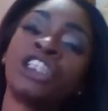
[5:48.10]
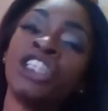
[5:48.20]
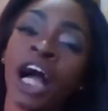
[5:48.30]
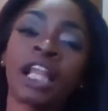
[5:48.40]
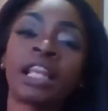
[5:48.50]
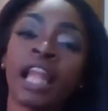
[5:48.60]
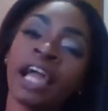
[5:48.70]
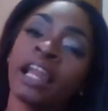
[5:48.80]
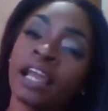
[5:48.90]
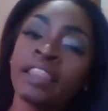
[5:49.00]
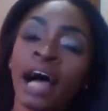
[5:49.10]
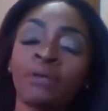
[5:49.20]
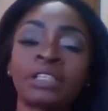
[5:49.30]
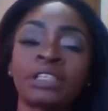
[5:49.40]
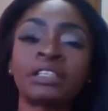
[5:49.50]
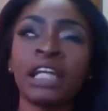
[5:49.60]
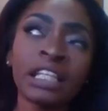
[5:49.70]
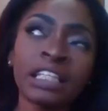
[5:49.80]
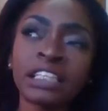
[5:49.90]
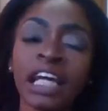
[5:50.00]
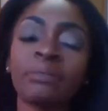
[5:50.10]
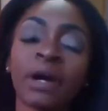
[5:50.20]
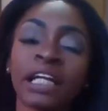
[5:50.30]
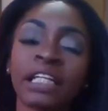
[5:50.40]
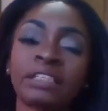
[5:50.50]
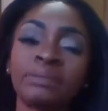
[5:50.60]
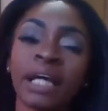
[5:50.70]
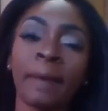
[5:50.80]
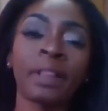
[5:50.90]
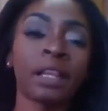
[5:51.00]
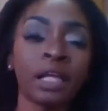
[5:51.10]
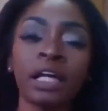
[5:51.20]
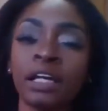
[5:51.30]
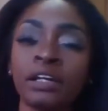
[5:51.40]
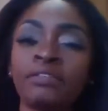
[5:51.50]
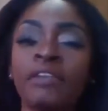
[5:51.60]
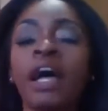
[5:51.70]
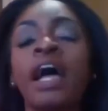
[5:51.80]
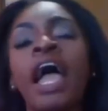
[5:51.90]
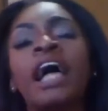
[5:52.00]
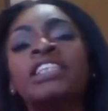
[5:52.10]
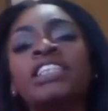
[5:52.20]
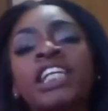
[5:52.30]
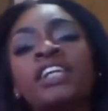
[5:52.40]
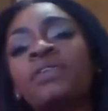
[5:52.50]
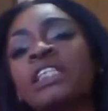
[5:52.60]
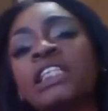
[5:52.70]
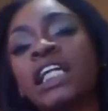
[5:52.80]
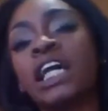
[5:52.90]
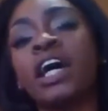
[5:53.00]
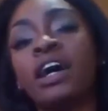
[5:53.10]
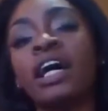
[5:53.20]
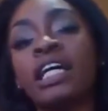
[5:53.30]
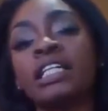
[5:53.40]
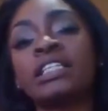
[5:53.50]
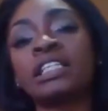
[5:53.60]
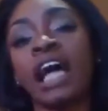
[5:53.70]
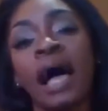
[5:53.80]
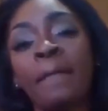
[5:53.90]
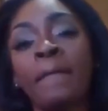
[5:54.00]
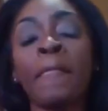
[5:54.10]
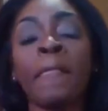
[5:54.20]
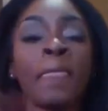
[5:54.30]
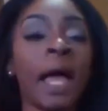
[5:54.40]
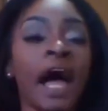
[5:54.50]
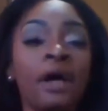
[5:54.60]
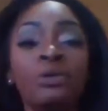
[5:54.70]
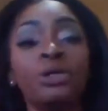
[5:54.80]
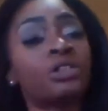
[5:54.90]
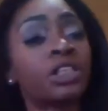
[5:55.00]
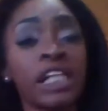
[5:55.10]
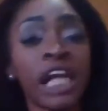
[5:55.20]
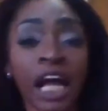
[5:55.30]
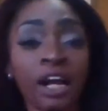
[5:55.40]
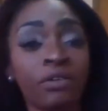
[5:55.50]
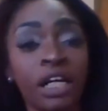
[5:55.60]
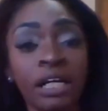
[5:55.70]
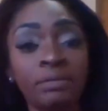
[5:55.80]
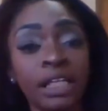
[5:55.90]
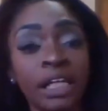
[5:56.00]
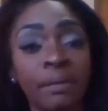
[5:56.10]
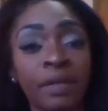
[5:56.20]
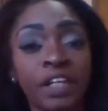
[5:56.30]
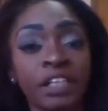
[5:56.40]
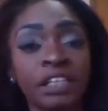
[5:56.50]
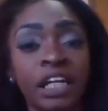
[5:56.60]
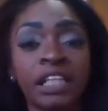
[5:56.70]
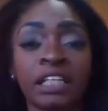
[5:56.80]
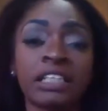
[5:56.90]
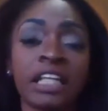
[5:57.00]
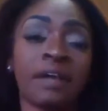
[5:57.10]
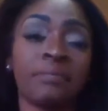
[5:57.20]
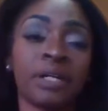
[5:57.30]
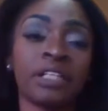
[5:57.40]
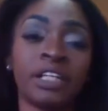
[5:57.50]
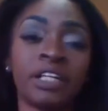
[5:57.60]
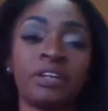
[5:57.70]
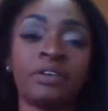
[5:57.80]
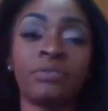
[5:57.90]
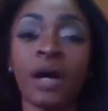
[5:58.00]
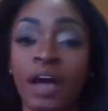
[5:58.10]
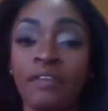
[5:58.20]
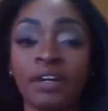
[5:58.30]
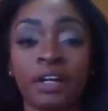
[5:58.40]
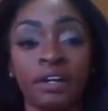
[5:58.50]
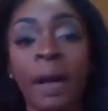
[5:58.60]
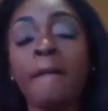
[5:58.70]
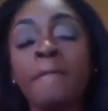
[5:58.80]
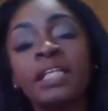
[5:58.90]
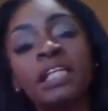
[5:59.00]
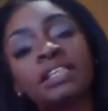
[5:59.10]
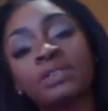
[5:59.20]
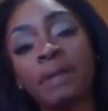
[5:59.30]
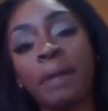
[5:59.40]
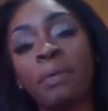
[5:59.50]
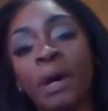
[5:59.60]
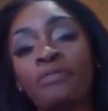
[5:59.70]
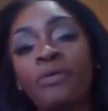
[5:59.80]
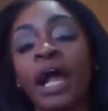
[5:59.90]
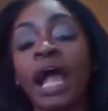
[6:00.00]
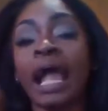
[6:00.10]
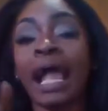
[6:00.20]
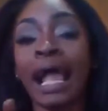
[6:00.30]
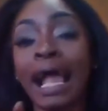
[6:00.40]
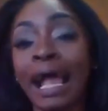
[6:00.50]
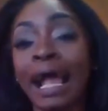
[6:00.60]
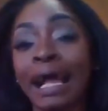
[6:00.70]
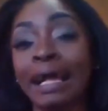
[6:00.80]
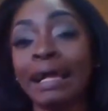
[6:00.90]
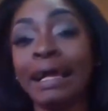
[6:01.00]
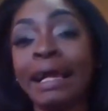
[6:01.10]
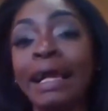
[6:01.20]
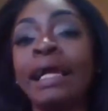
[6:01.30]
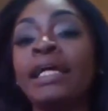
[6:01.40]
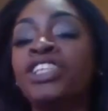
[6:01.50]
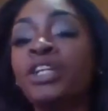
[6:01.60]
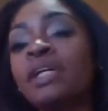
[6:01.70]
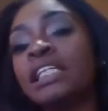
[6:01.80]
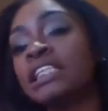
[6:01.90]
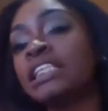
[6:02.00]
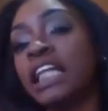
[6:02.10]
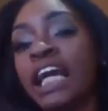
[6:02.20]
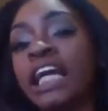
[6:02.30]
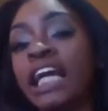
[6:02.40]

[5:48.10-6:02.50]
young lady that was in the same grade as me, I believe, and she was sitting on his lap. Now, usually I don't get upset about things like that. It's not a big deal, whatever. But this was my boyfriend, and she was thick